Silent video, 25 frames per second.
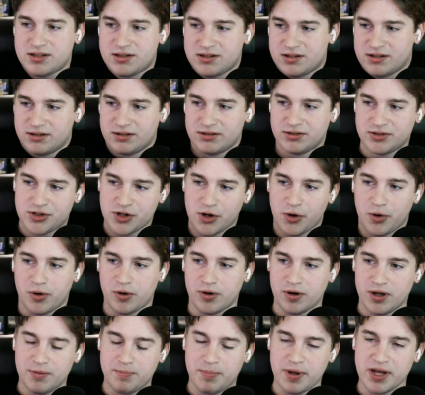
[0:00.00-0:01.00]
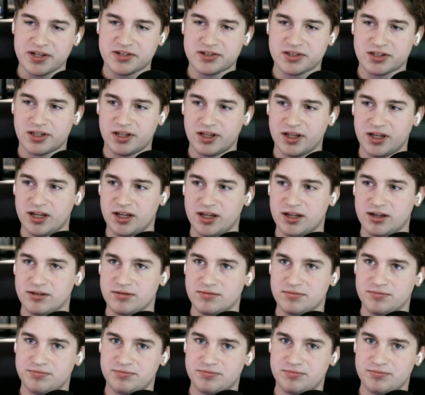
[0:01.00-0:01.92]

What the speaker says: So it basically,